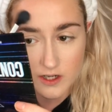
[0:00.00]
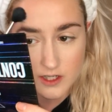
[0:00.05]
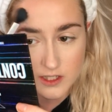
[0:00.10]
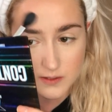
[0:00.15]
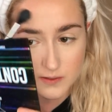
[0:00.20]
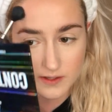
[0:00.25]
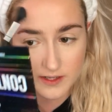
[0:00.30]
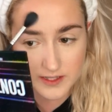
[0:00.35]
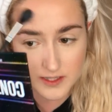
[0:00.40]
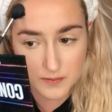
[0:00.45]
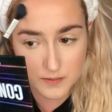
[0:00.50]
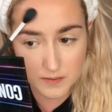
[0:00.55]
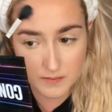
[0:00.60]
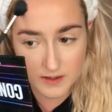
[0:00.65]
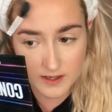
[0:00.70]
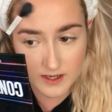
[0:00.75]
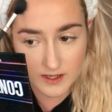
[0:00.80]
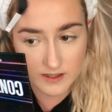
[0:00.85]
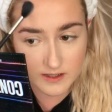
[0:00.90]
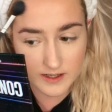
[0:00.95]
So I like to put
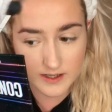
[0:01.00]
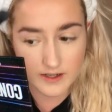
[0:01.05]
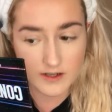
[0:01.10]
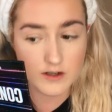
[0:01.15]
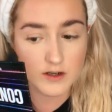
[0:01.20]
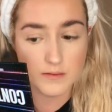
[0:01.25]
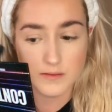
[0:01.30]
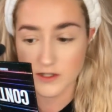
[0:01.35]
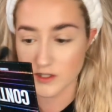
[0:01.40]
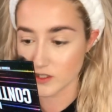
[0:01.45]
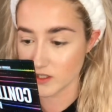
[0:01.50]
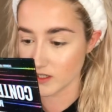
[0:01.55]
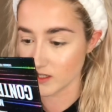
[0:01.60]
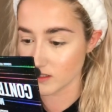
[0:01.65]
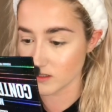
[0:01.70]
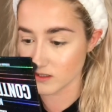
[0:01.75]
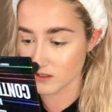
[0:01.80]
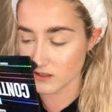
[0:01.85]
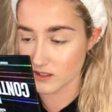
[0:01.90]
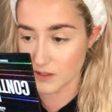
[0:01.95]
my highlighter on my
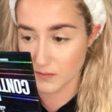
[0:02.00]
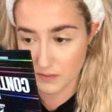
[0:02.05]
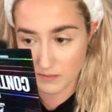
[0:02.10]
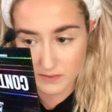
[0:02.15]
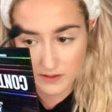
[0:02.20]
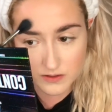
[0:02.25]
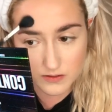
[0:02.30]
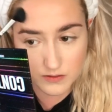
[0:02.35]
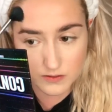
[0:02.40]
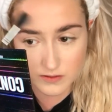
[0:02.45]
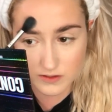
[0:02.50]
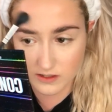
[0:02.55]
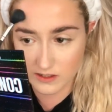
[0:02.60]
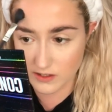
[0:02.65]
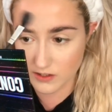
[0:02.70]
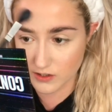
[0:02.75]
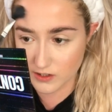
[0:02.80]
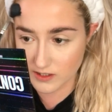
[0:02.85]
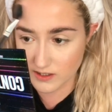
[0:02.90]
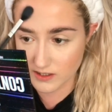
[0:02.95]
cheeks, tip of my nose,
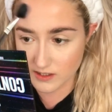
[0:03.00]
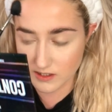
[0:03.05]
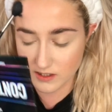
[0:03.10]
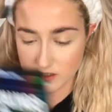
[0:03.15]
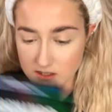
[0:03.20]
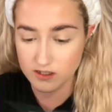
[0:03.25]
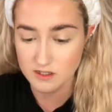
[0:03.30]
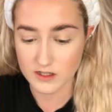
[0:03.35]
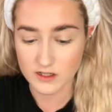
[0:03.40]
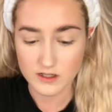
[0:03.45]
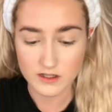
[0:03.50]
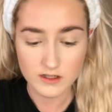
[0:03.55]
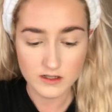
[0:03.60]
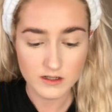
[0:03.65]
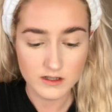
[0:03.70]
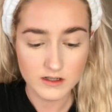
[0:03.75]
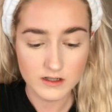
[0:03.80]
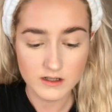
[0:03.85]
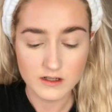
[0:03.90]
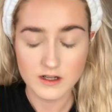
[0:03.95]
and just
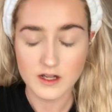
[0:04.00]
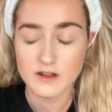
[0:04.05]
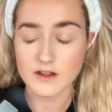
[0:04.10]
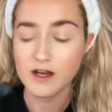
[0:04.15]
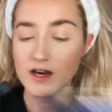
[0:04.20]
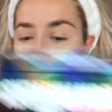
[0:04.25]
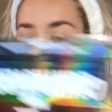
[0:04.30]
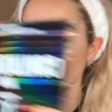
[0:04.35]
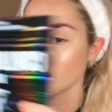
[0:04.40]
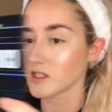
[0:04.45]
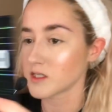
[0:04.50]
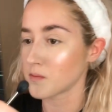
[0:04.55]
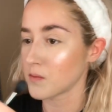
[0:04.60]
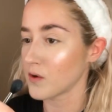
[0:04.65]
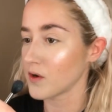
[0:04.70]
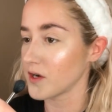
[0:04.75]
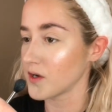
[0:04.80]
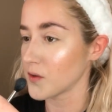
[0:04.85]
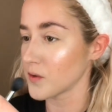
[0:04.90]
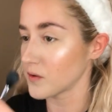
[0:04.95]
at the highest
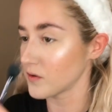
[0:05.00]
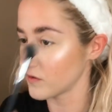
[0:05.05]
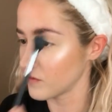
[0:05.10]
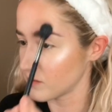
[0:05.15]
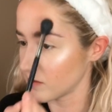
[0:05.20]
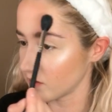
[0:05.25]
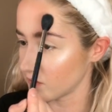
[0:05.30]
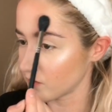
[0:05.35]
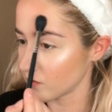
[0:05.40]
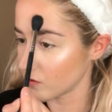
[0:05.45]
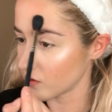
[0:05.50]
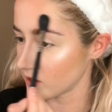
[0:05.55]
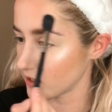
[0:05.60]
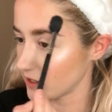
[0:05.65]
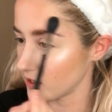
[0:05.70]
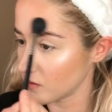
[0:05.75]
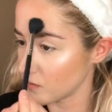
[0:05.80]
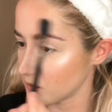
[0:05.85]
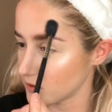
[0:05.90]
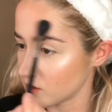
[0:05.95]
point of my
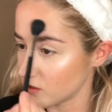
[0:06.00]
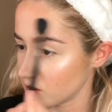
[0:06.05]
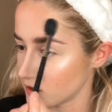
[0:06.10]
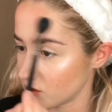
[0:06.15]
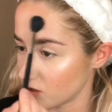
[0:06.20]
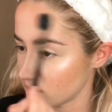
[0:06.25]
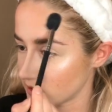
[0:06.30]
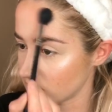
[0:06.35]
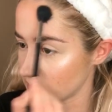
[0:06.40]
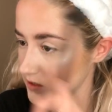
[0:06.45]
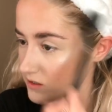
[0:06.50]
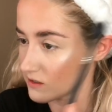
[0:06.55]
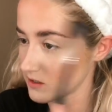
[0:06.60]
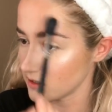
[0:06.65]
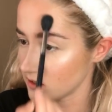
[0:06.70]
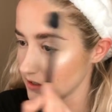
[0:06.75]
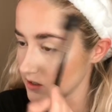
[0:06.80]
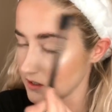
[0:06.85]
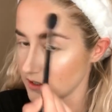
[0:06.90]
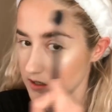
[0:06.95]
forehead, which is just
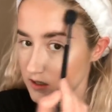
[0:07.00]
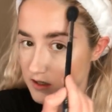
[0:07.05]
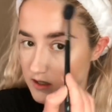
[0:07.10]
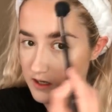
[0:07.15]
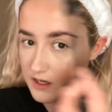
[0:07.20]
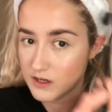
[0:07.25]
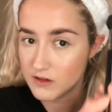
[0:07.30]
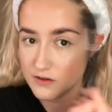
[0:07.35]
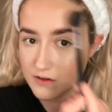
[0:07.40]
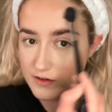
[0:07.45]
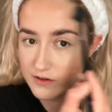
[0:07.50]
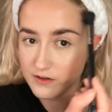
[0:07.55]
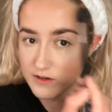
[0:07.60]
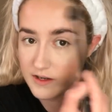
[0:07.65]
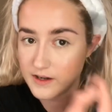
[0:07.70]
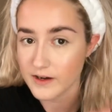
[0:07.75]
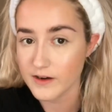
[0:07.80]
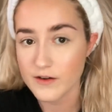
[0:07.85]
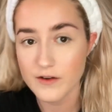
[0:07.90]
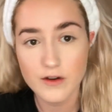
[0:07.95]
either
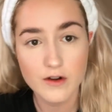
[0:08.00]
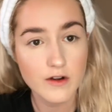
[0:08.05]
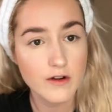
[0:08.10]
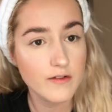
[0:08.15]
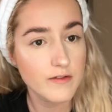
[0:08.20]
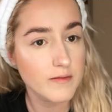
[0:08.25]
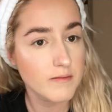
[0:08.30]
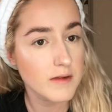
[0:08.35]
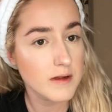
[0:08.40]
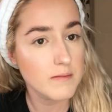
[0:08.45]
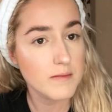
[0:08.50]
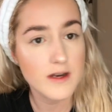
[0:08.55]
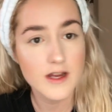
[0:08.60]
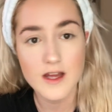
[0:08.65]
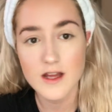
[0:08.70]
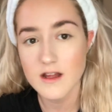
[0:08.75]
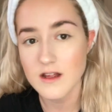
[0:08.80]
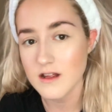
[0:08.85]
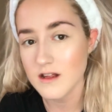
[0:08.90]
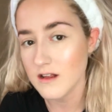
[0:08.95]
side of my
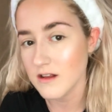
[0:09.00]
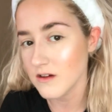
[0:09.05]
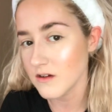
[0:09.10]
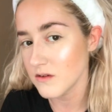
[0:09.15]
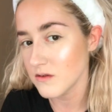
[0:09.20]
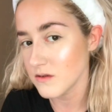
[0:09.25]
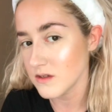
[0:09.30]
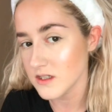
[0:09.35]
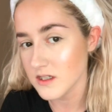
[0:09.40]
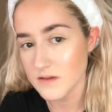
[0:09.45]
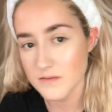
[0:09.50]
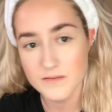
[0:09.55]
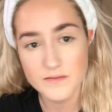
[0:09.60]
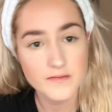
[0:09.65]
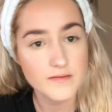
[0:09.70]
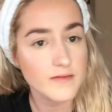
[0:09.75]
brows.